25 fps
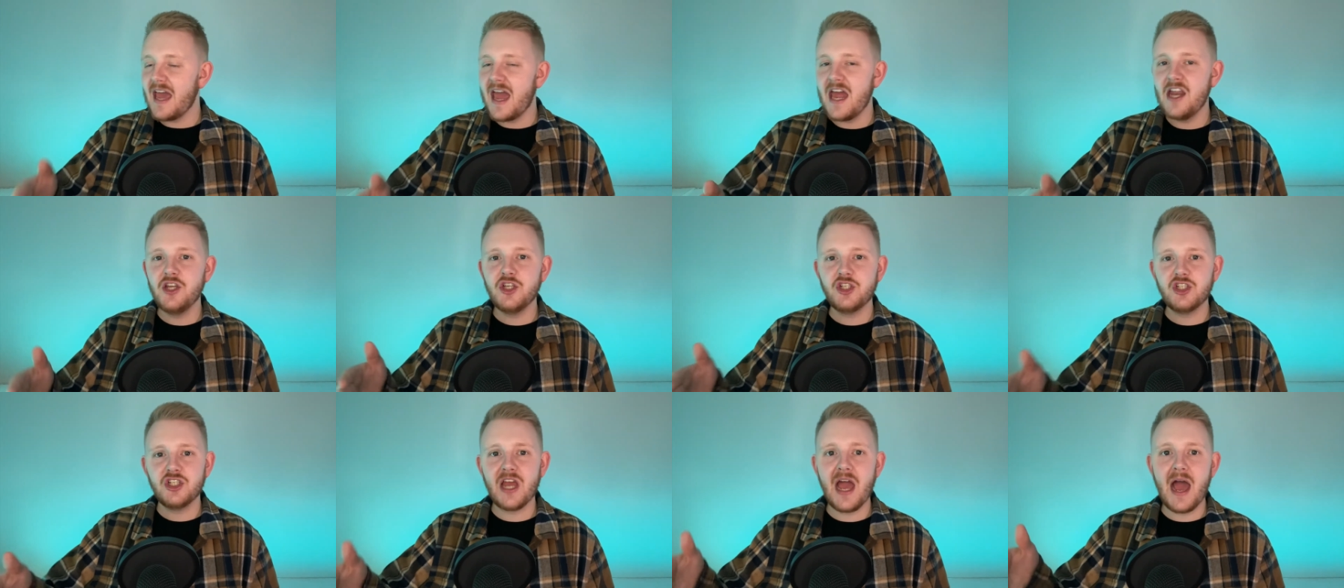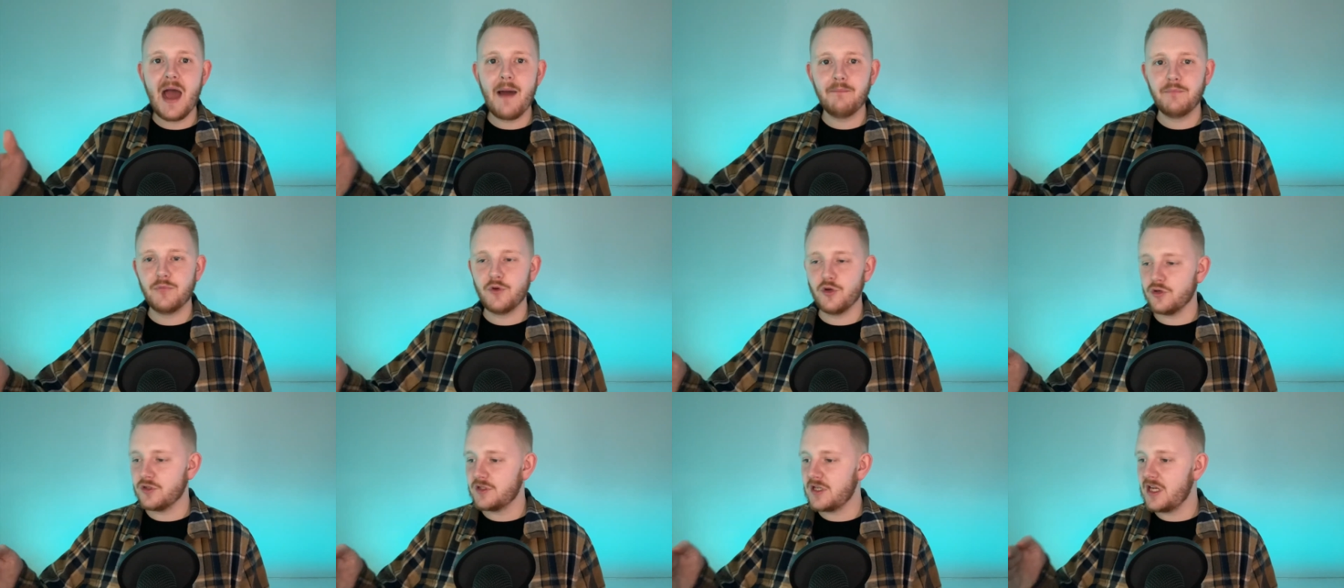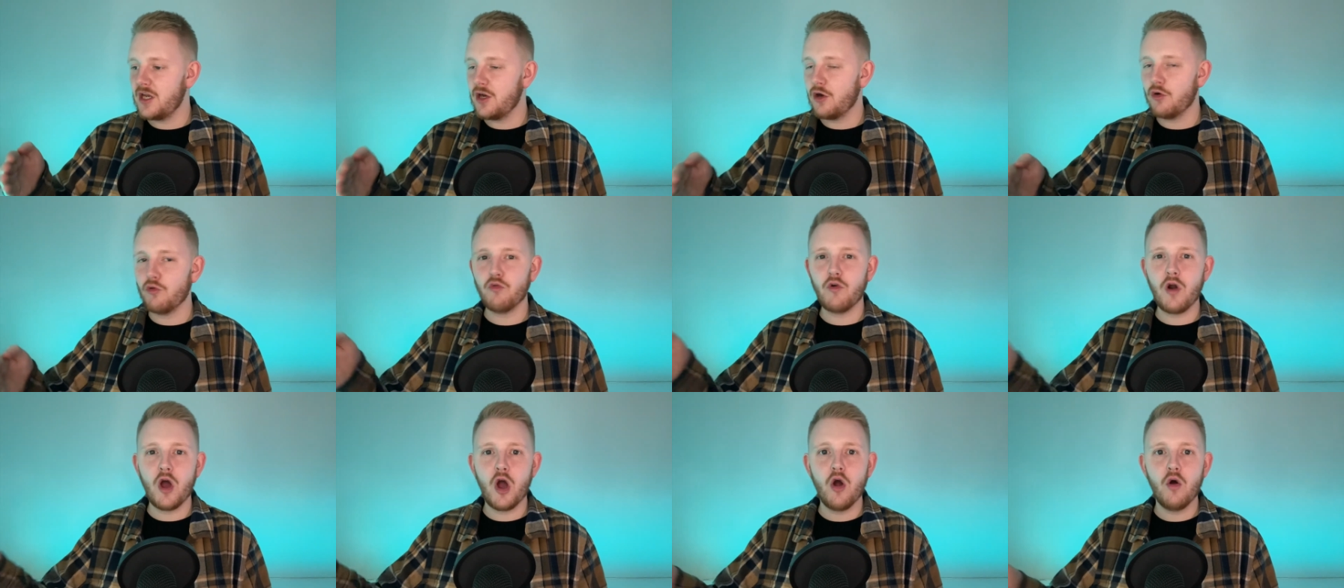10 chapters in
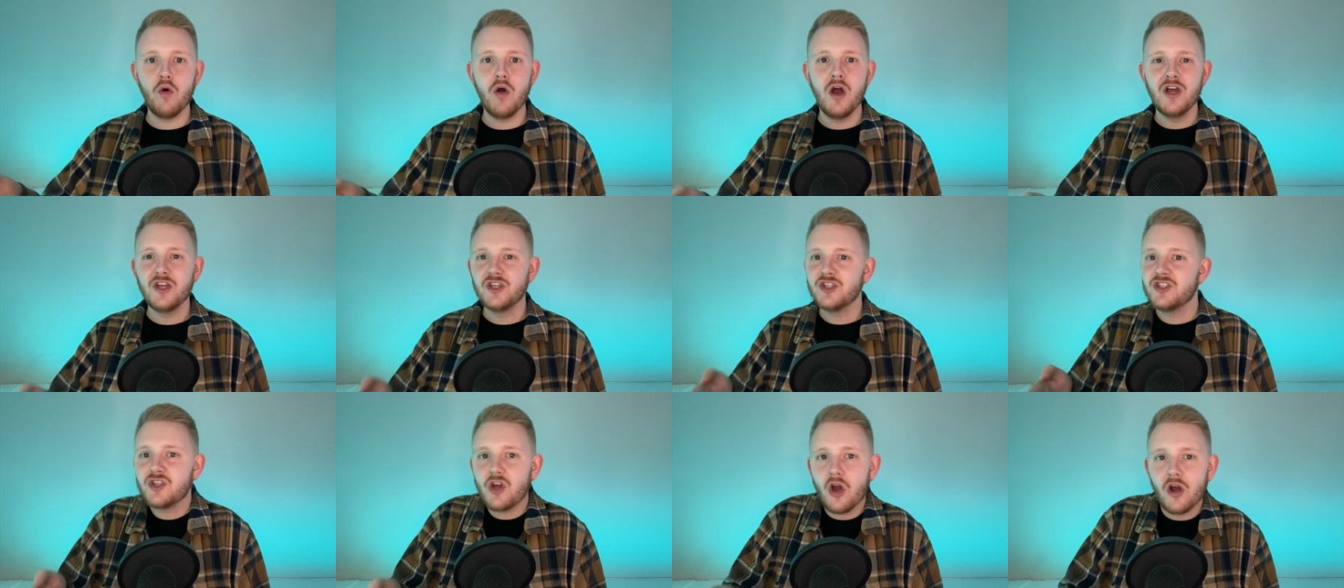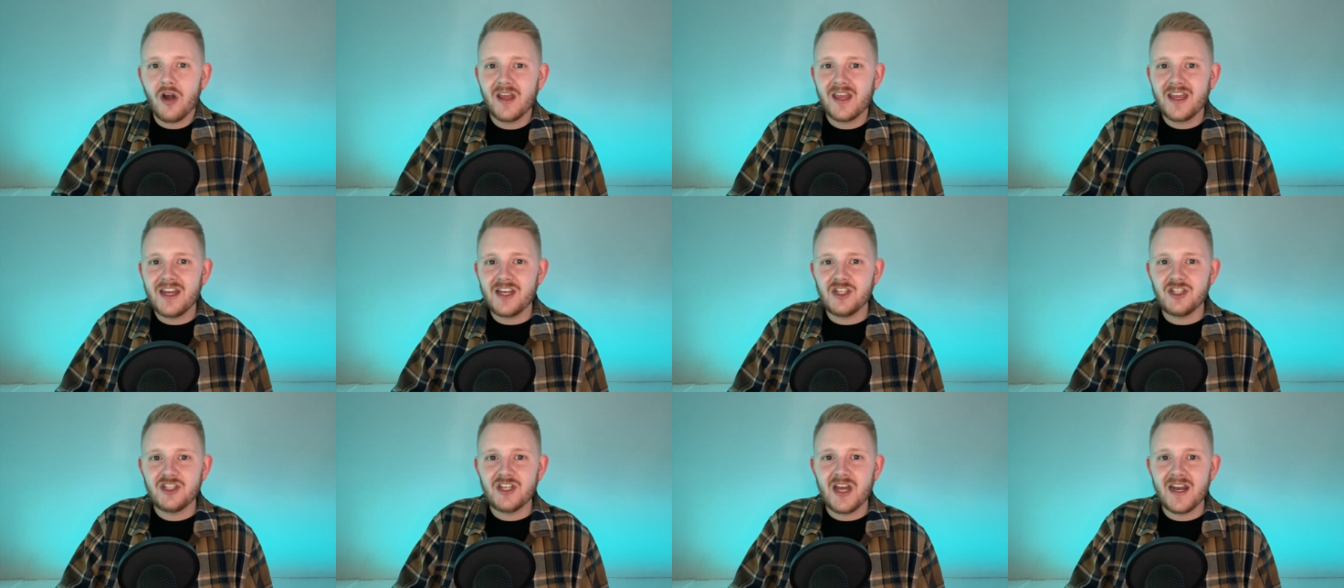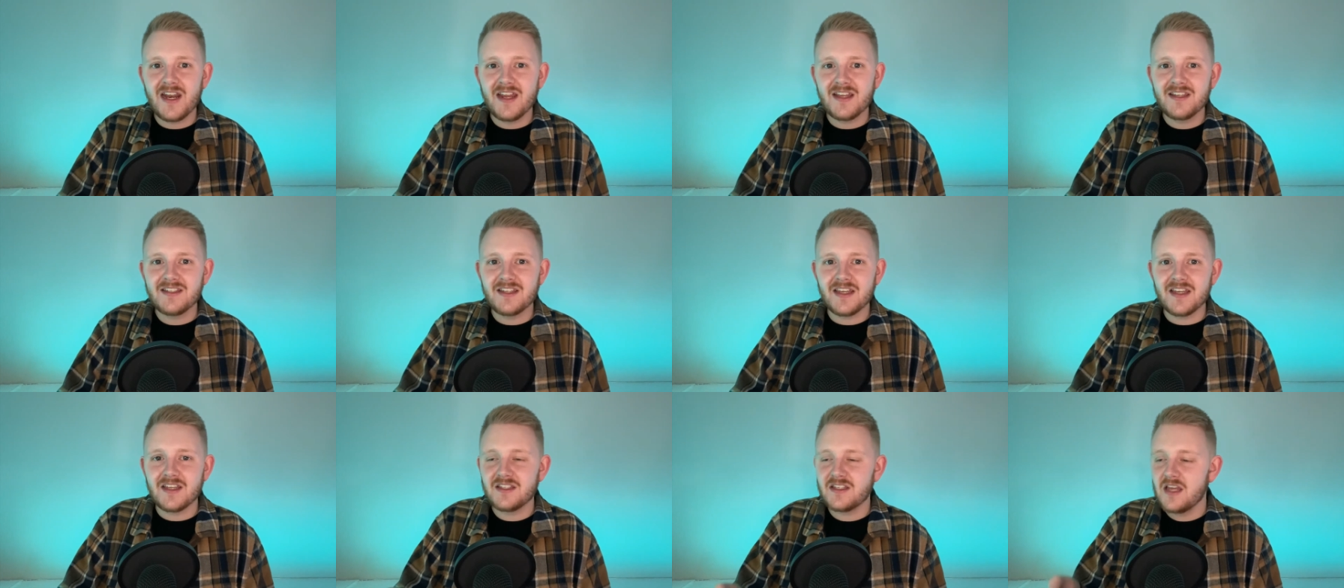a row starting in
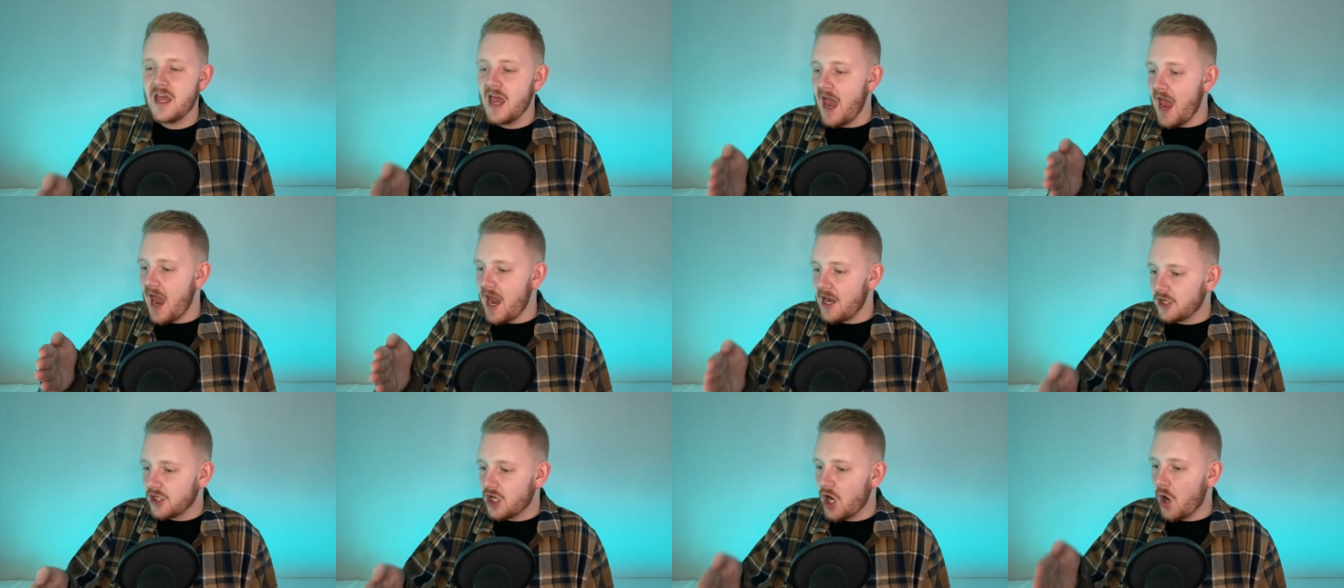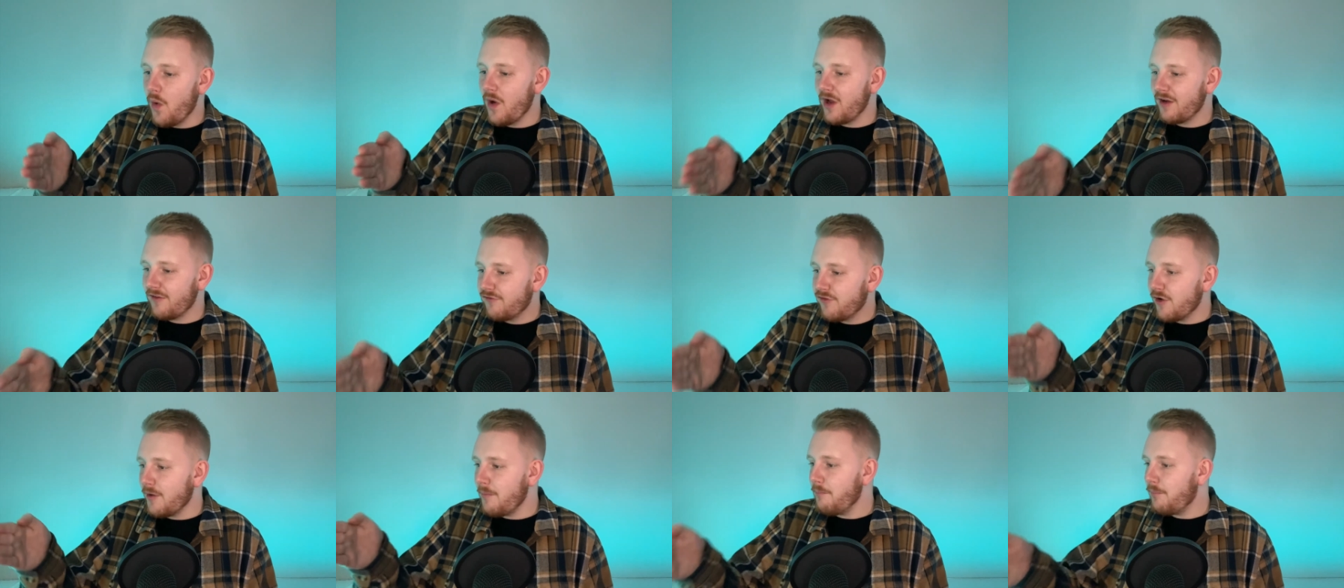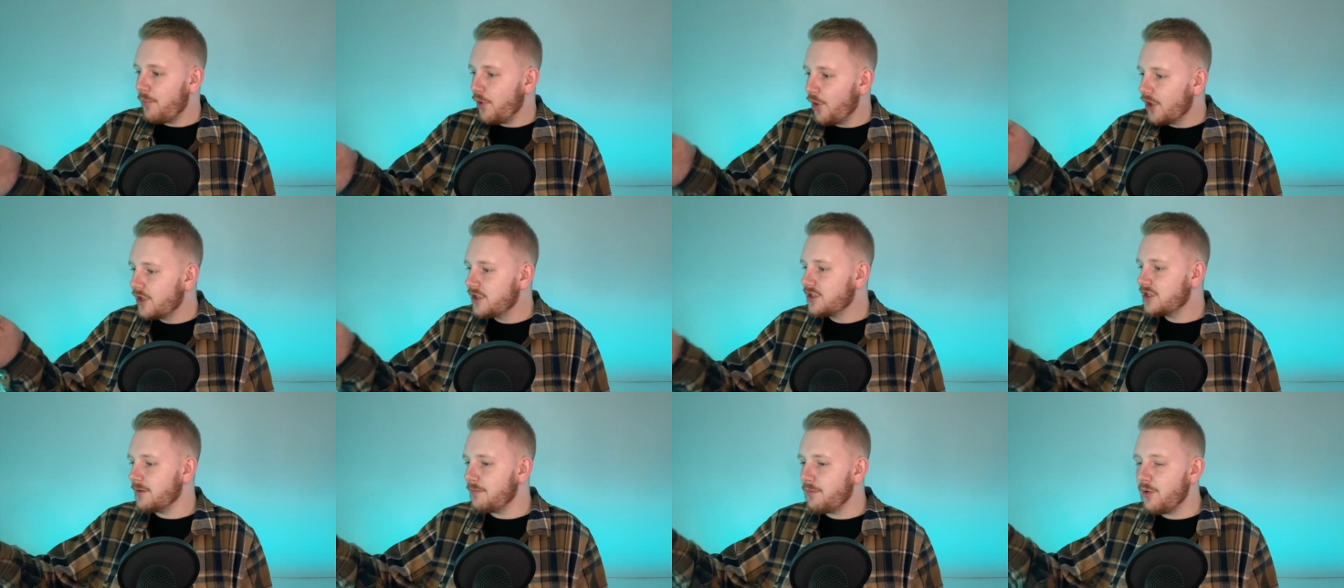Genesis and going from
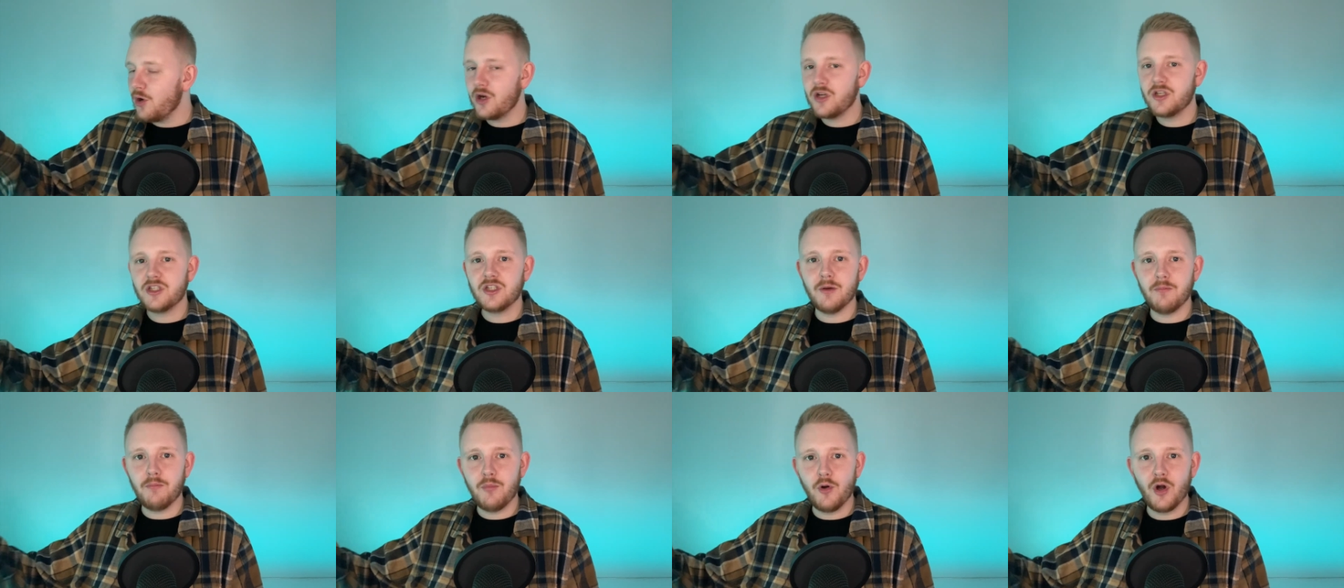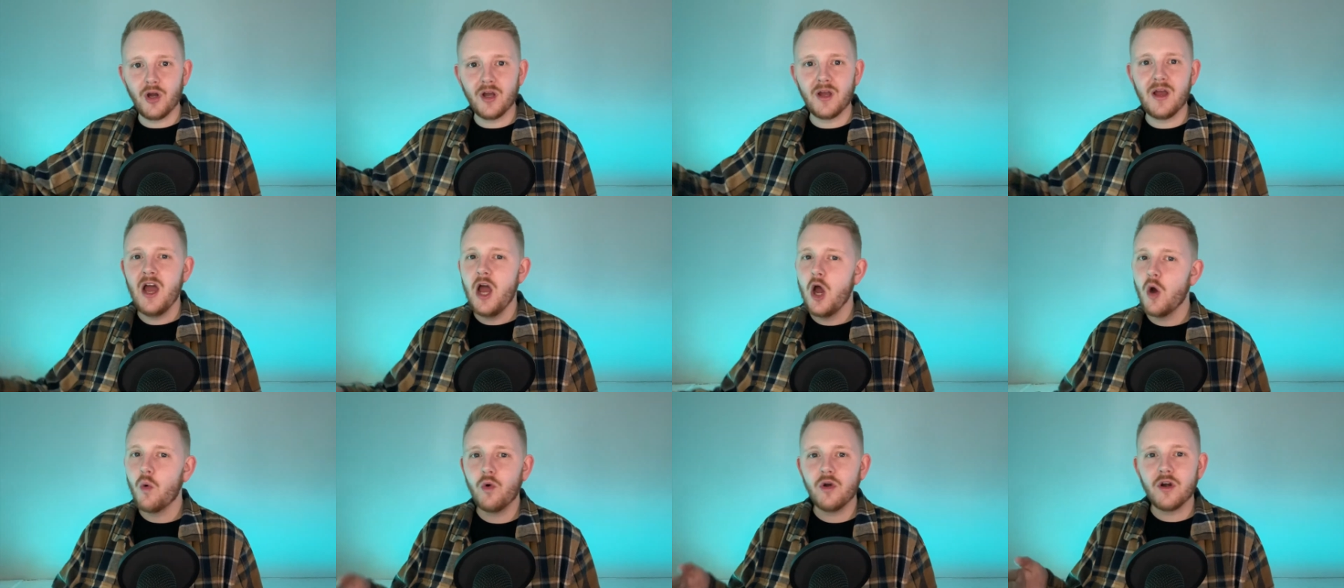book to book to book.